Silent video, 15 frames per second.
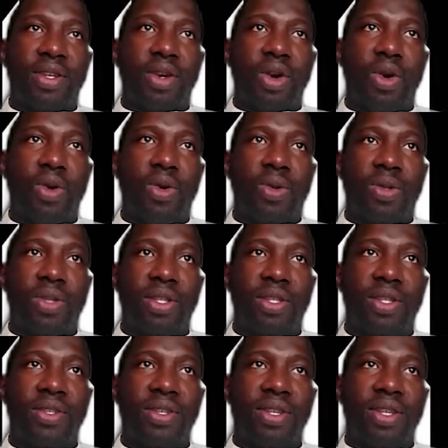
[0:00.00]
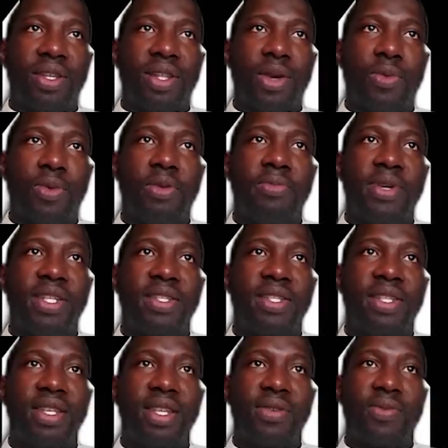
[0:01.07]
Hold, that we may
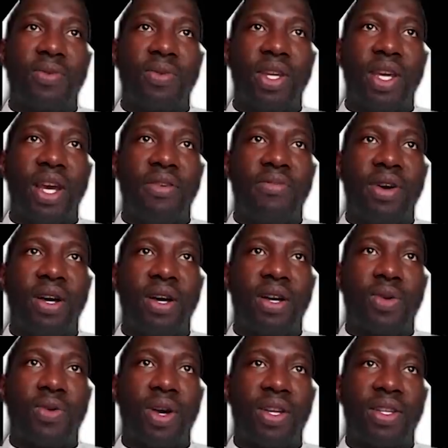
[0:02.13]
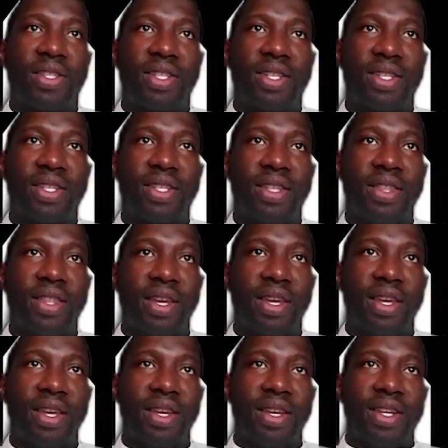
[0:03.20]
see if we have our qualities in
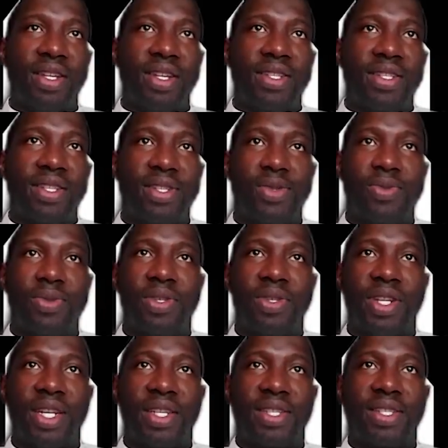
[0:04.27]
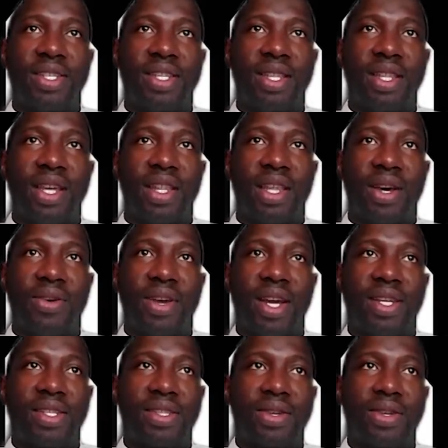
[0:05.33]
thee, since we do not see that thou
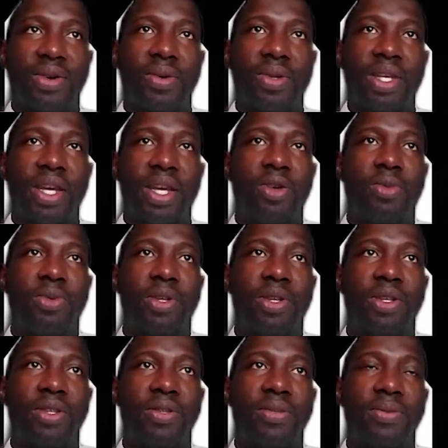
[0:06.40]
hast a holy helper.